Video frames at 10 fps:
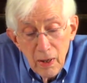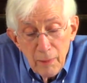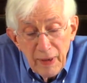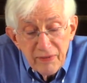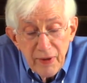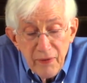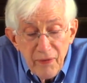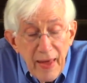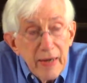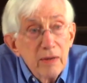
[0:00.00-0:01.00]
might say that
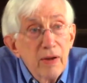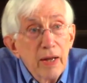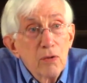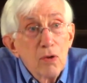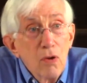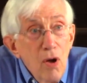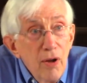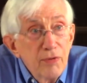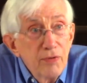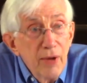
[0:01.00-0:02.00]
that entailed
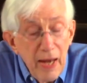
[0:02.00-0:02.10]
loss